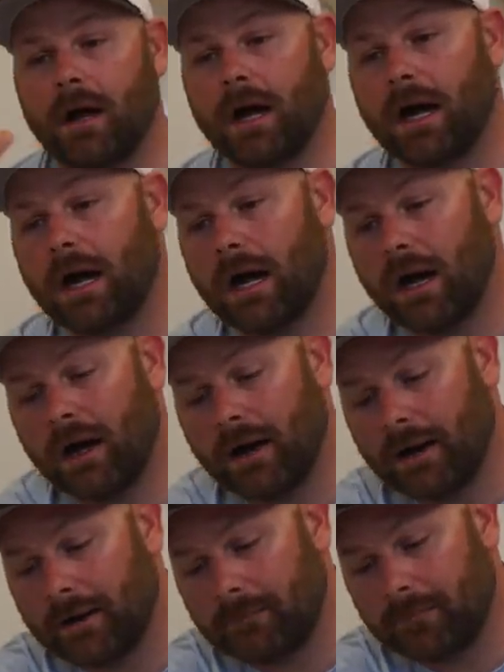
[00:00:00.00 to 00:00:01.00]
uh, uh
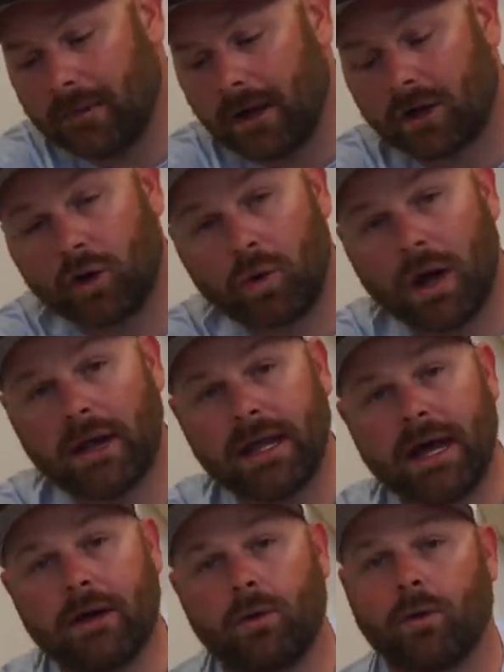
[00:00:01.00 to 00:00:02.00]
a
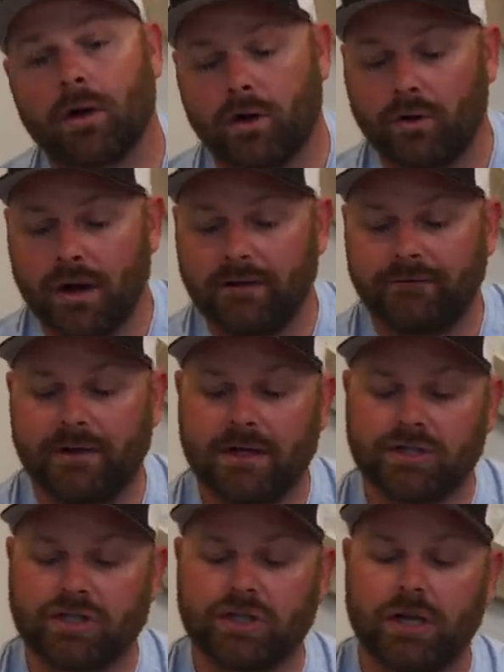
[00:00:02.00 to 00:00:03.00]
crawdad or a
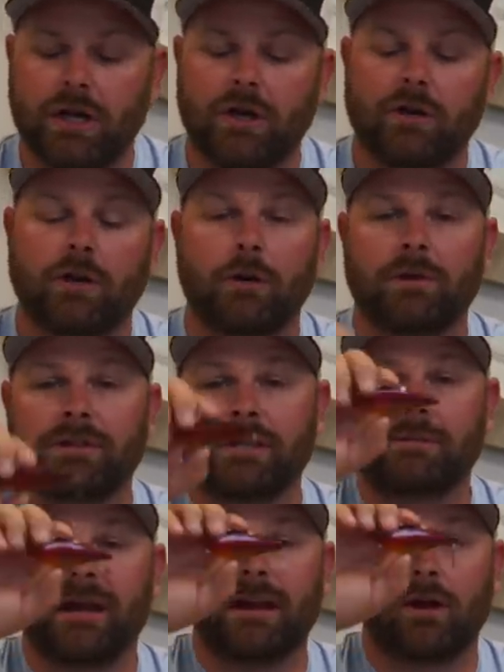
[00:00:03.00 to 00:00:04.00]
crayfish, go with
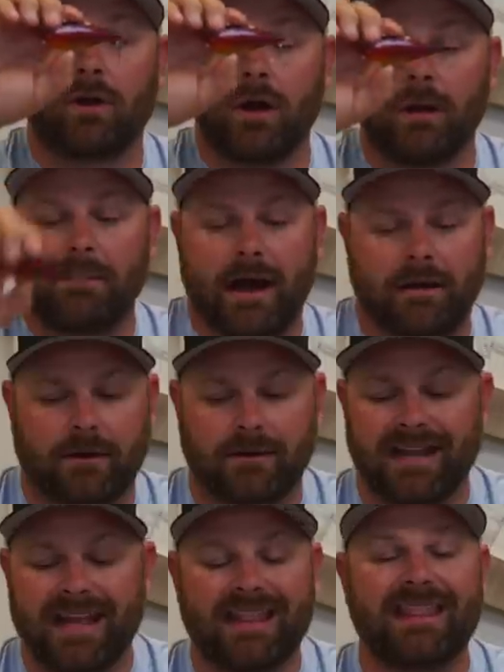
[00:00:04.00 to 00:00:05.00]
some kind of craw pattern.
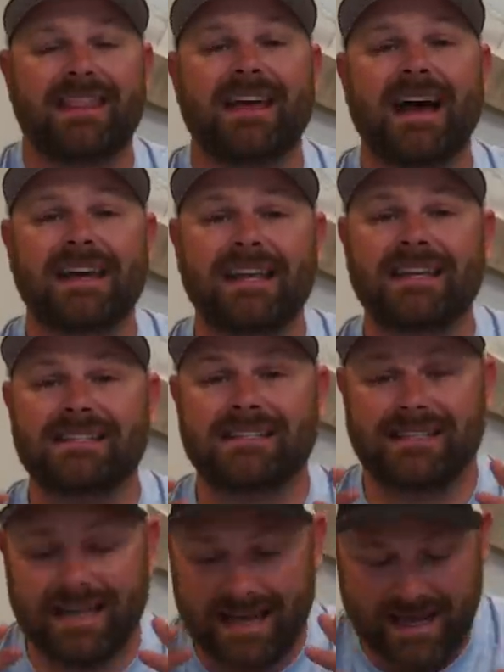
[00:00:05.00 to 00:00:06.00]
That
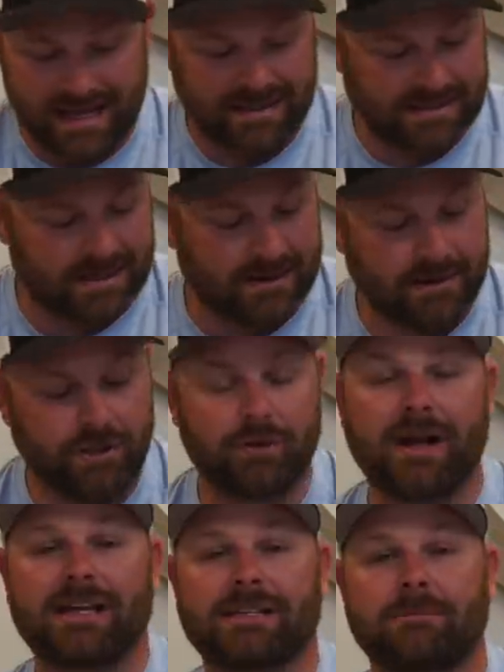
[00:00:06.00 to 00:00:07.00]
is it. You
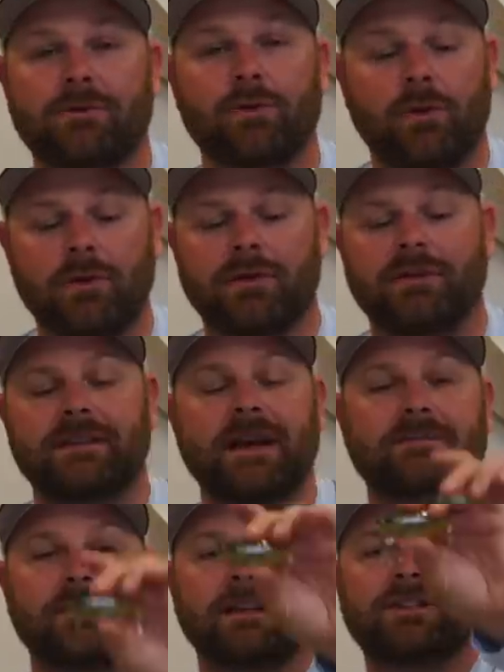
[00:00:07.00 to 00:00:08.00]
guys up north,
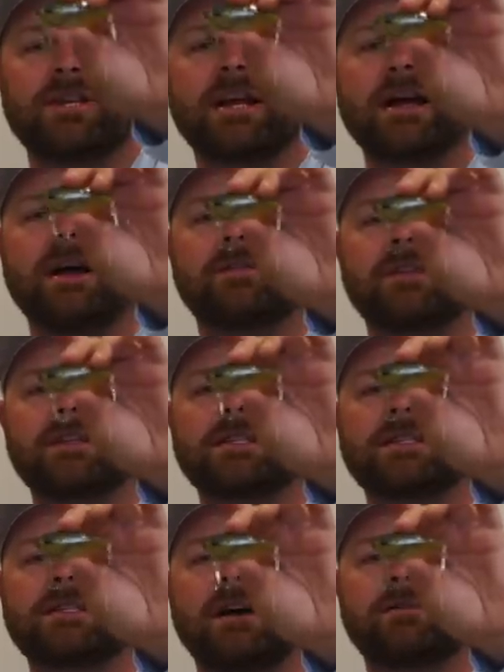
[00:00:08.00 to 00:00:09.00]
definitely check out this
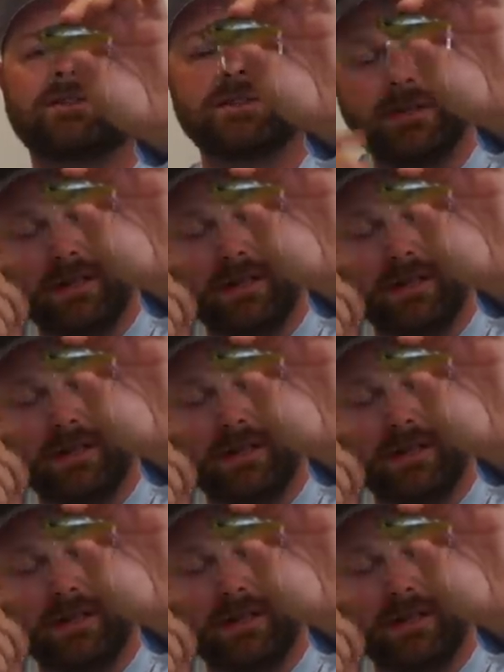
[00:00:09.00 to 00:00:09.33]
soft